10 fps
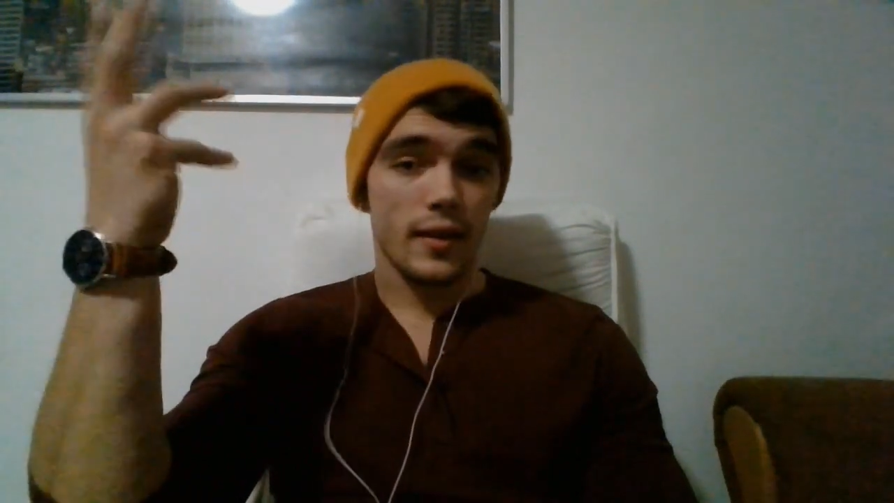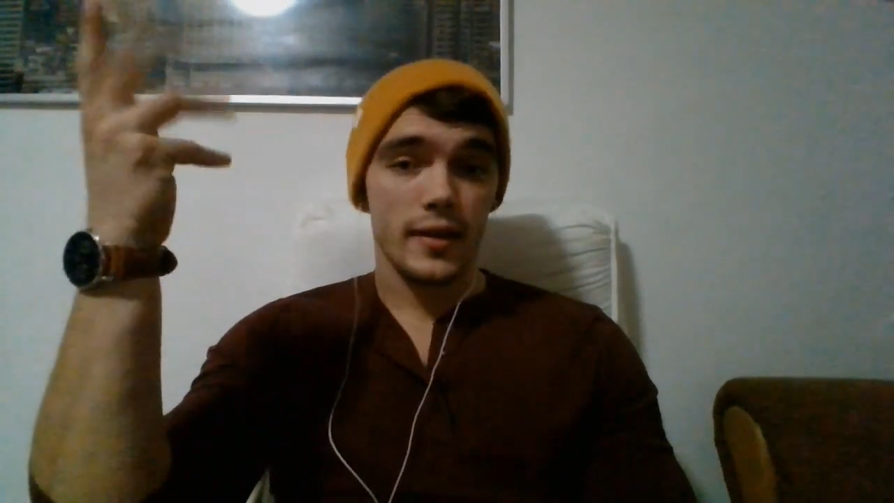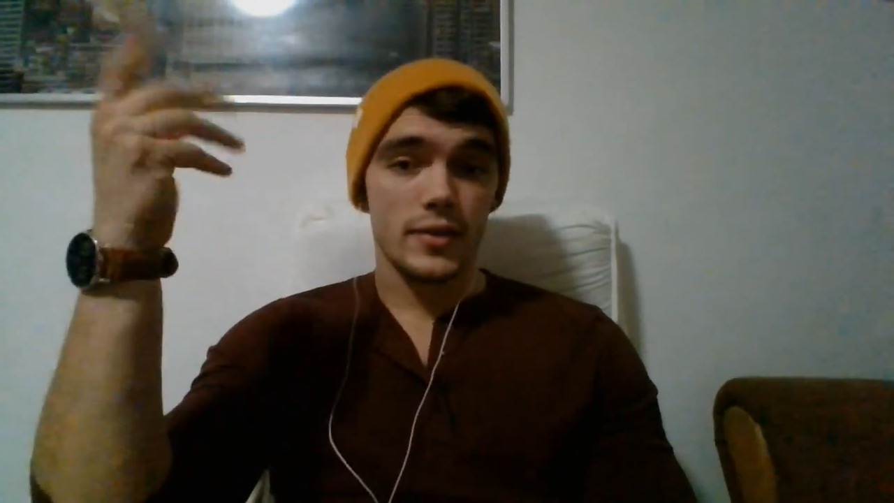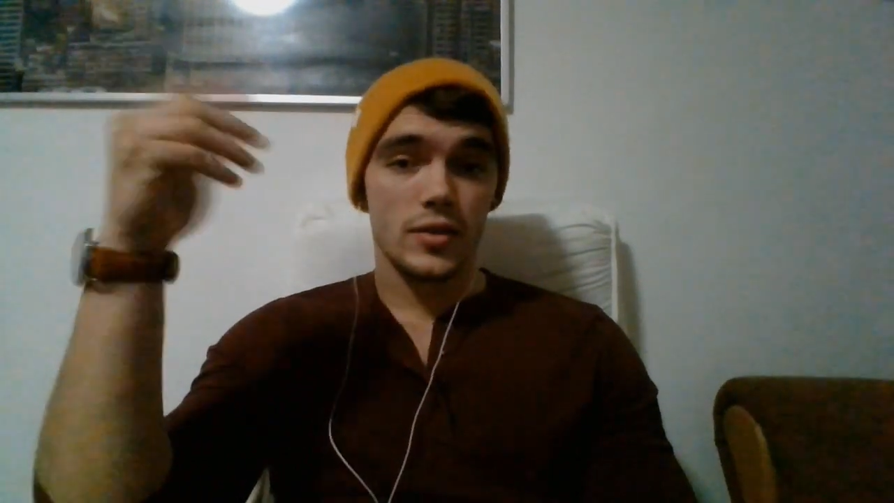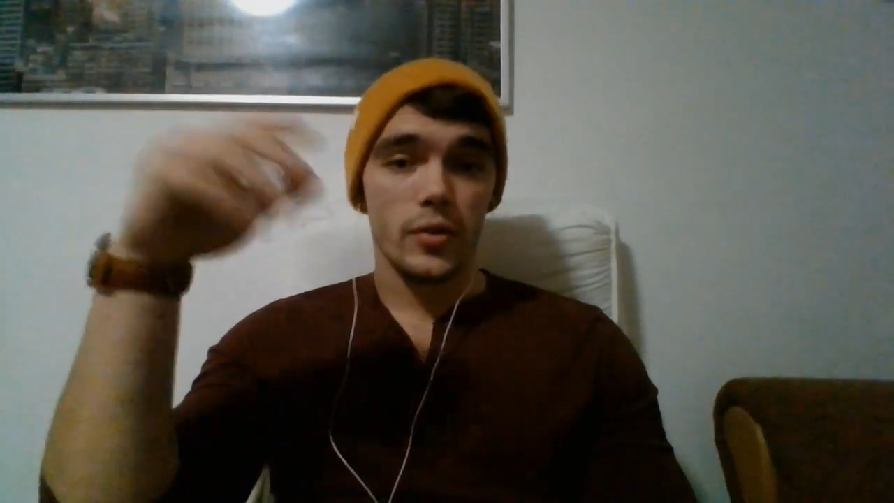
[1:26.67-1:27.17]

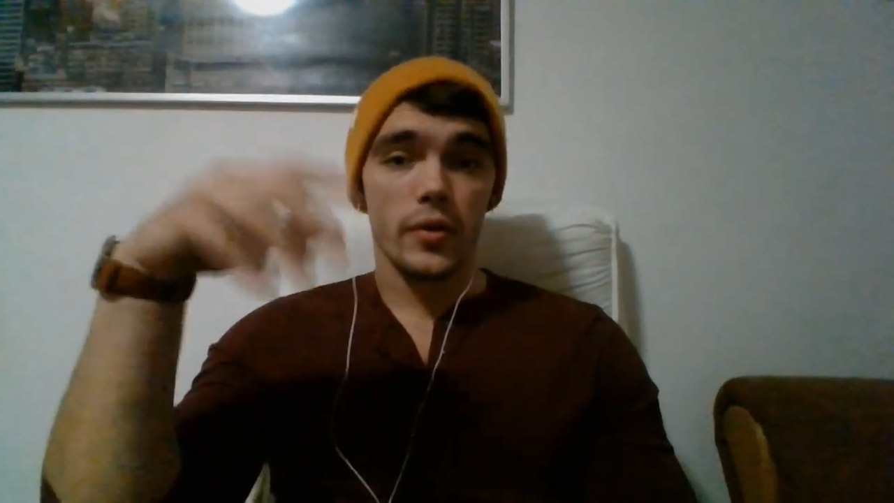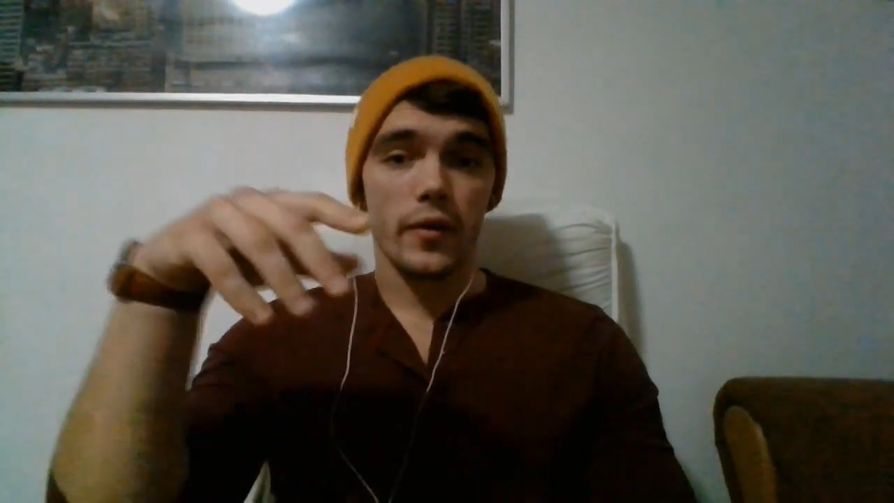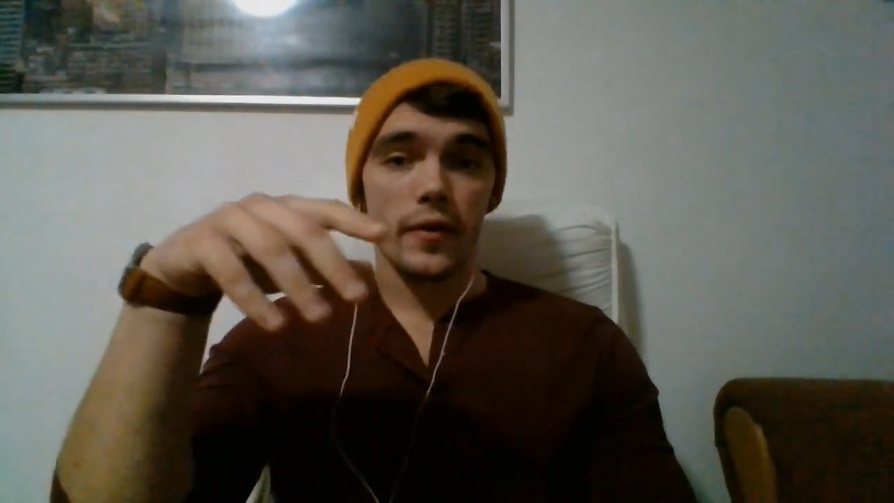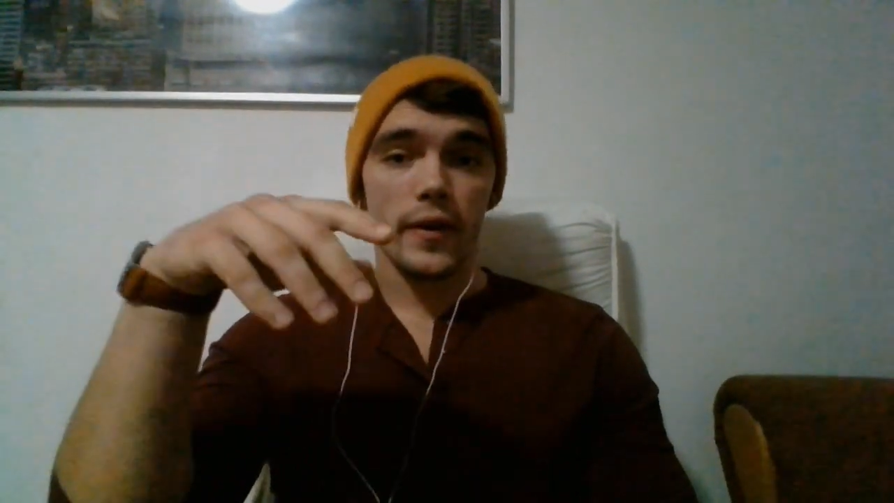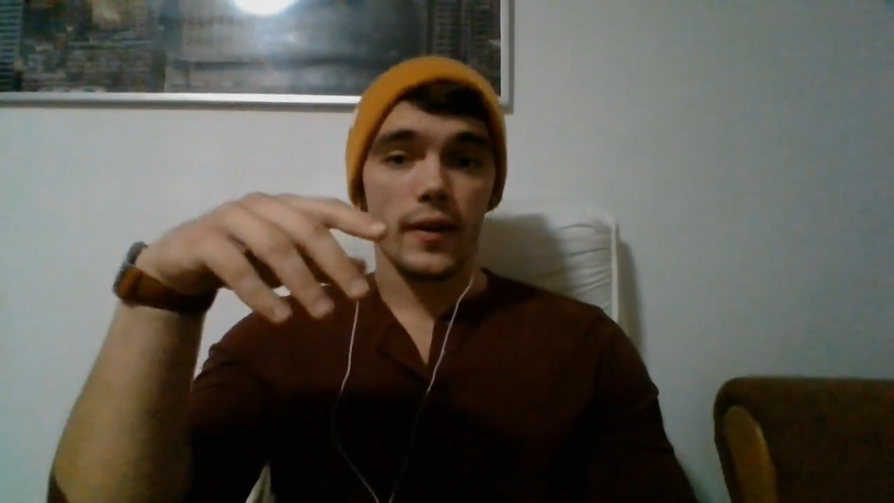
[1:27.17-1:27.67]
get
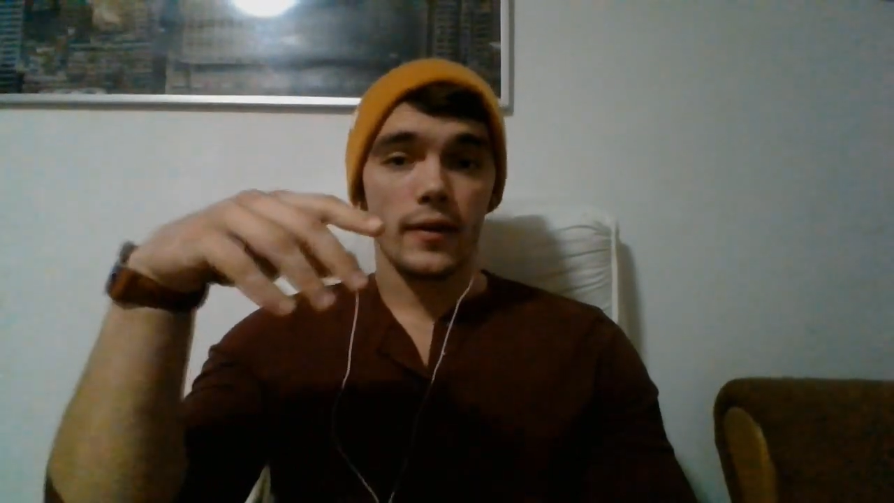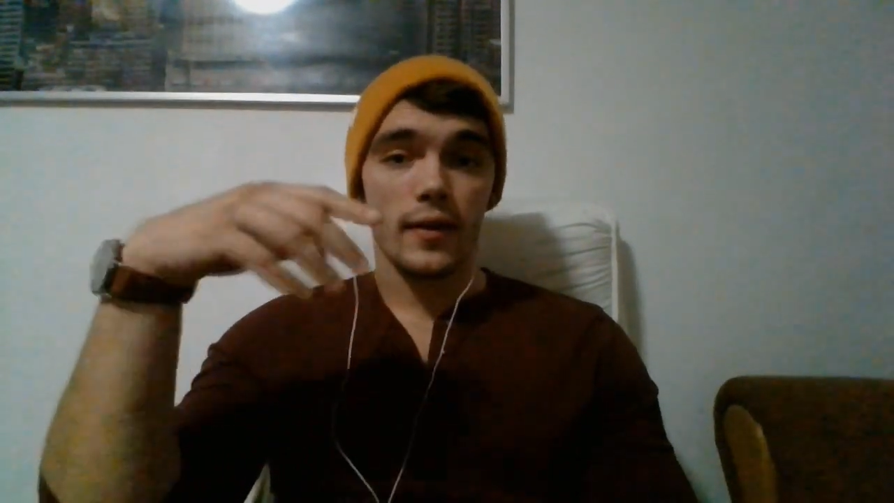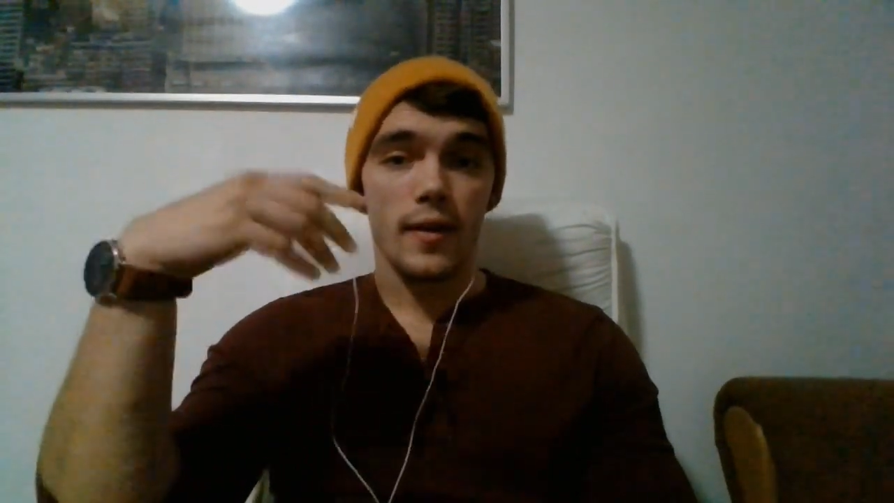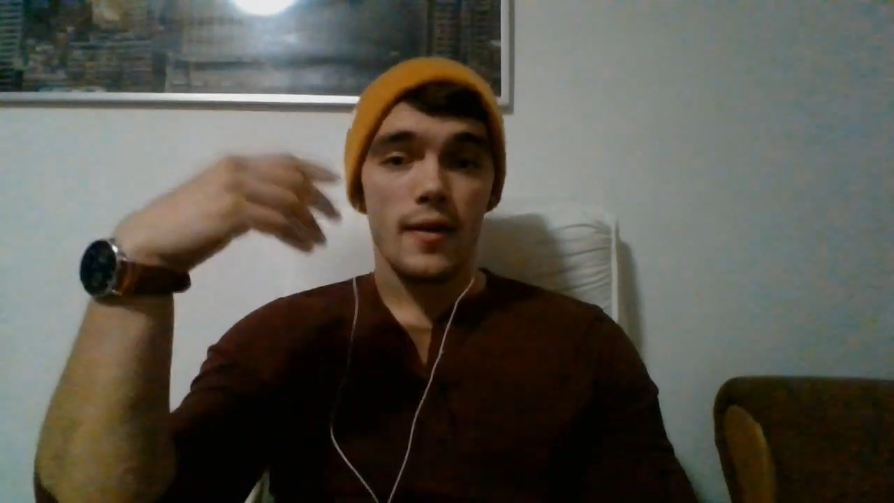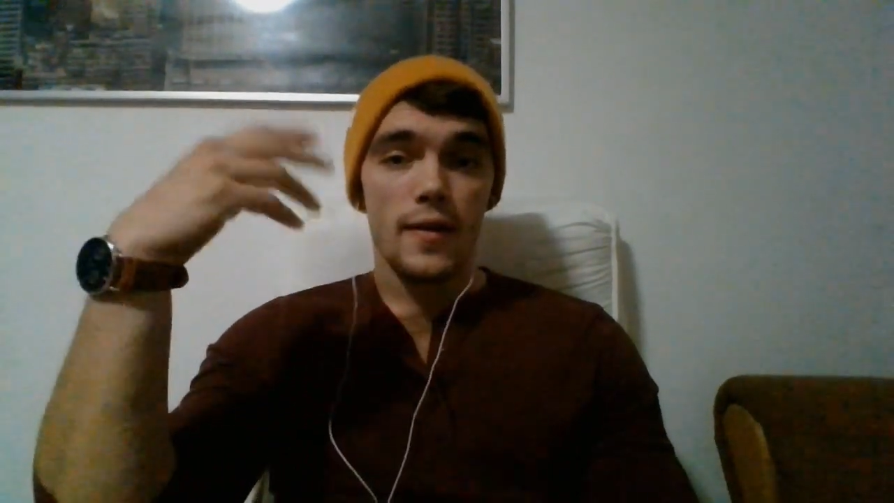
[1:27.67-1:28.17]
stronger
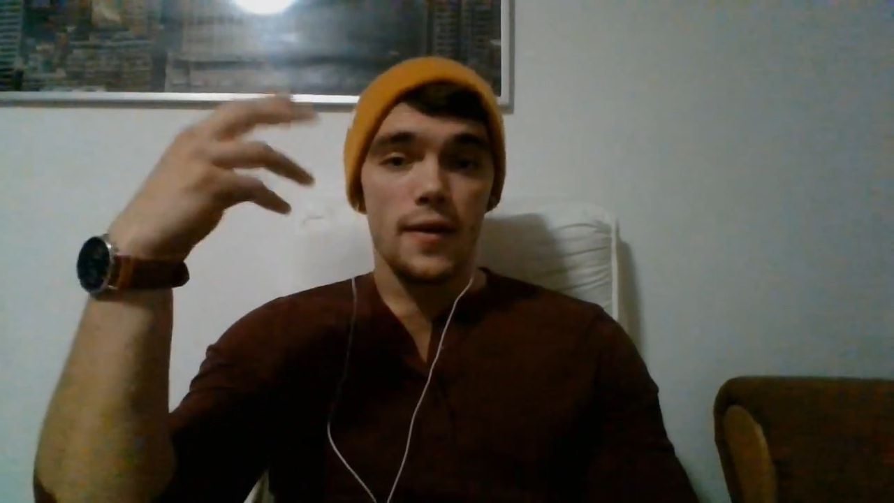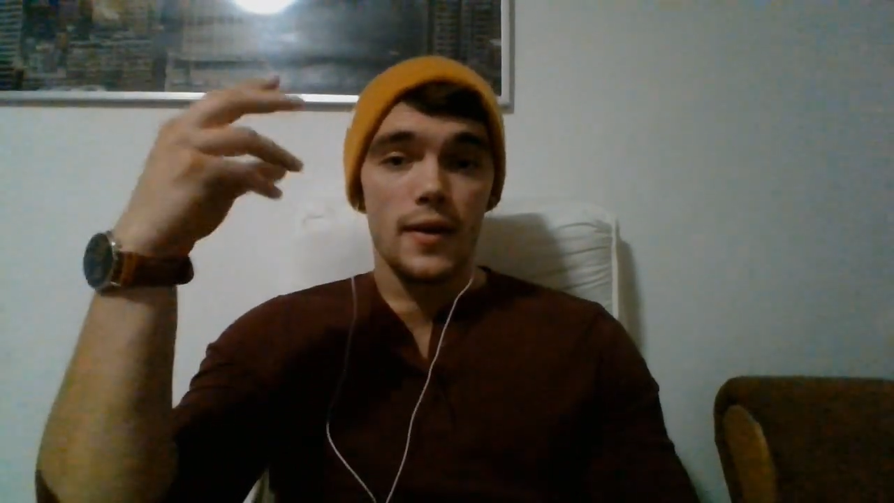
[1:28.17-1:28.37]
and